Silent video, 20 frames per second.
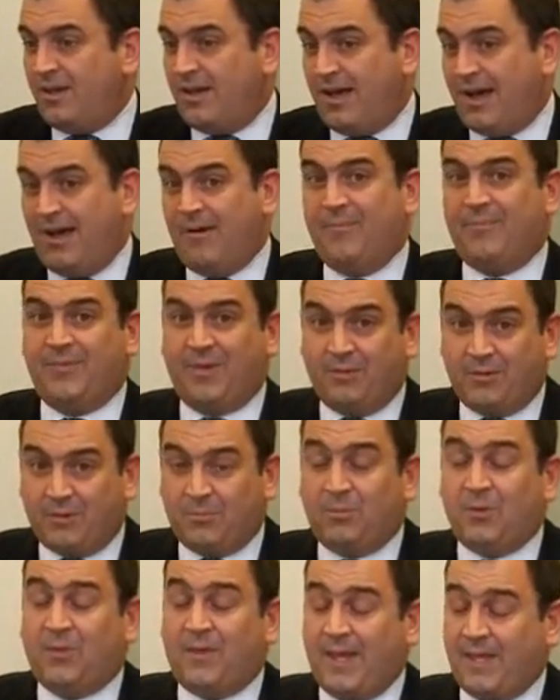And
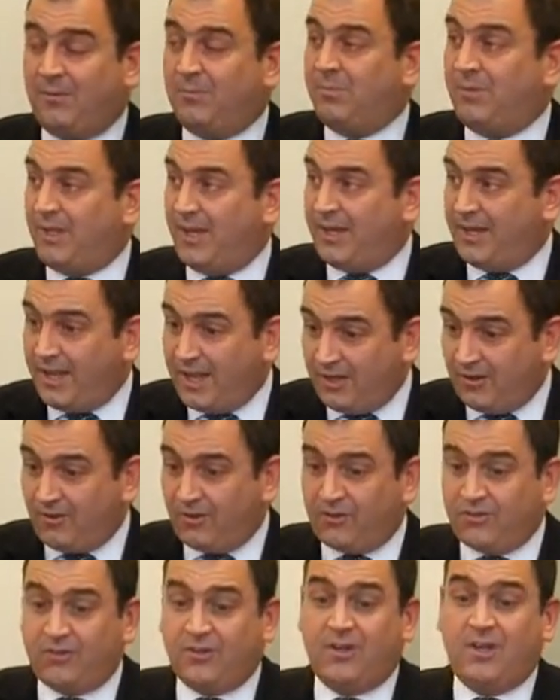to put that in plain
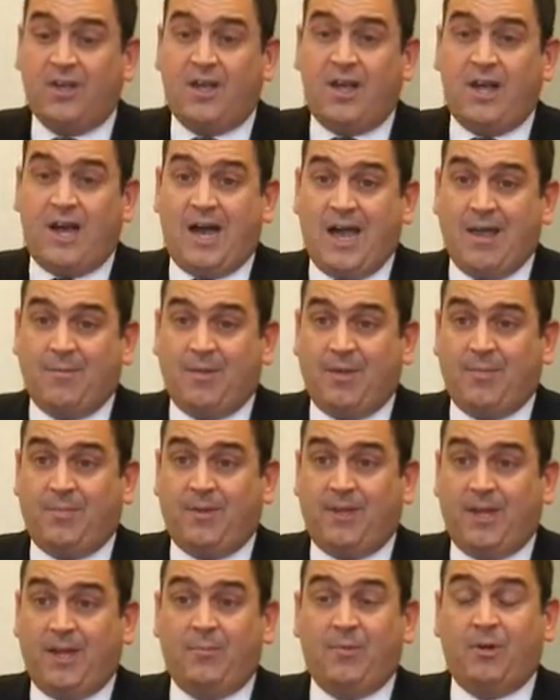English, I'm
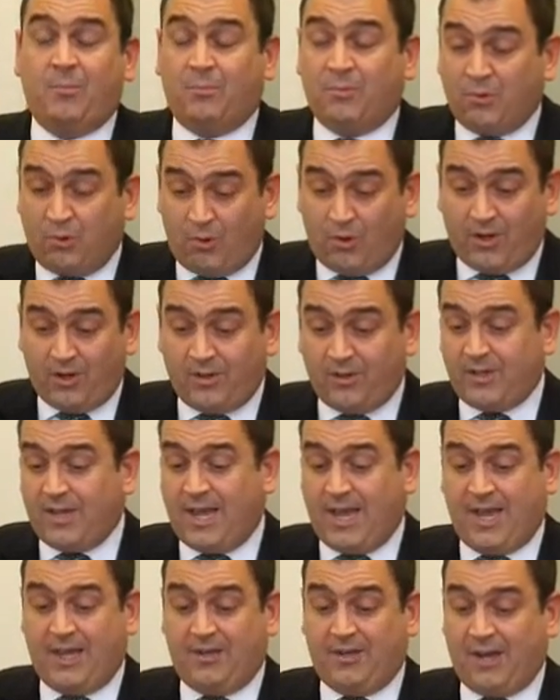an employer
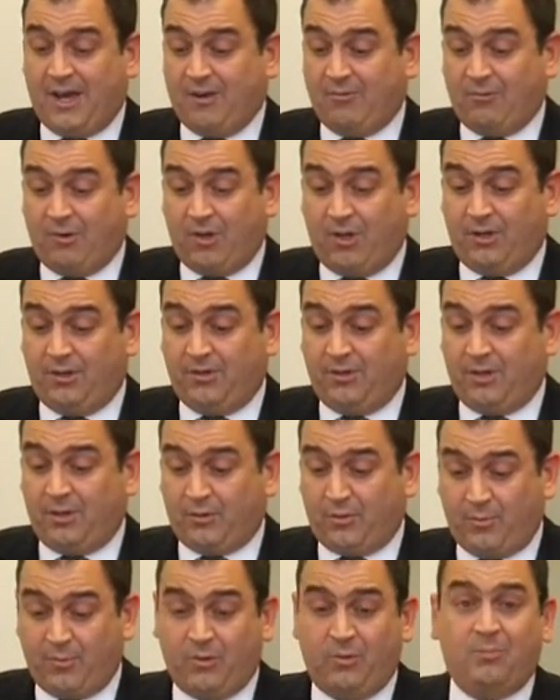and I run a
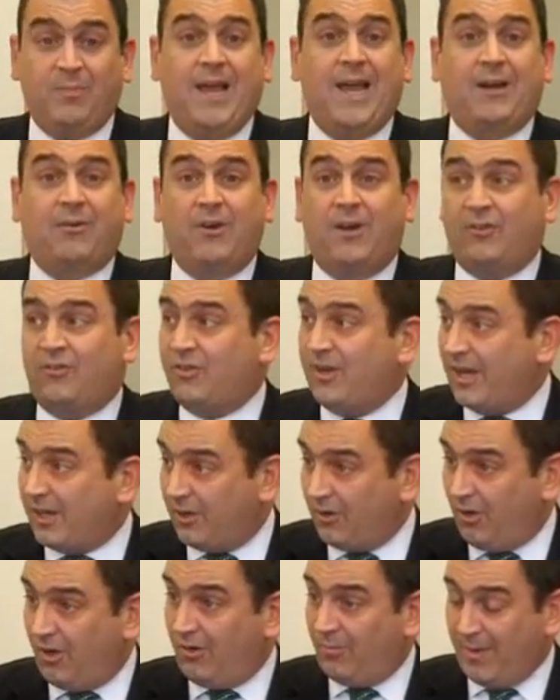criminal background check
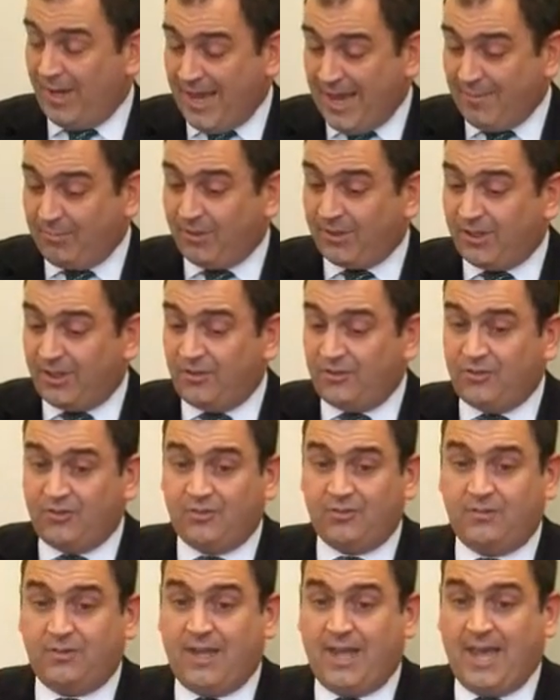on all of my
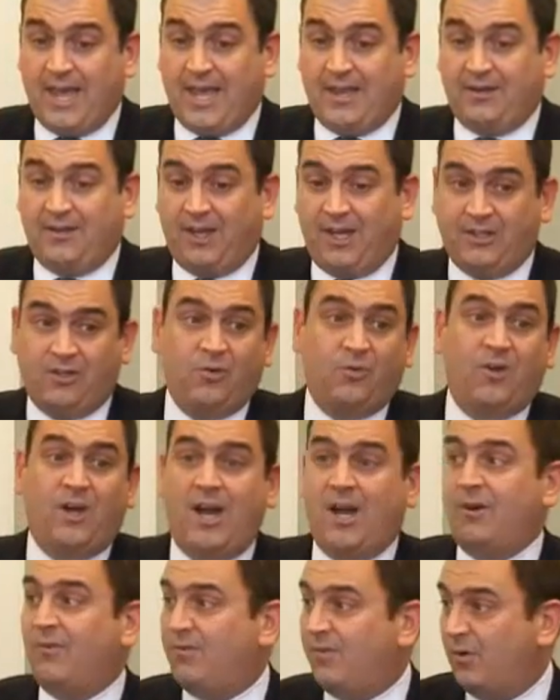applicants, and I don't
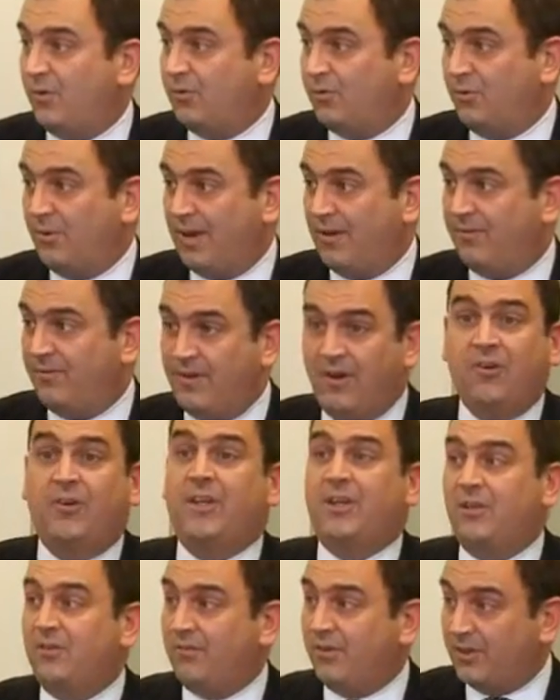hire folks who have
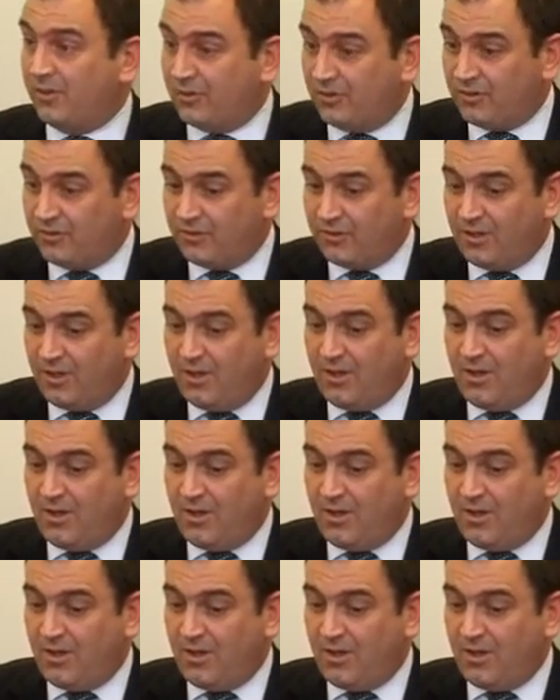felony convictions.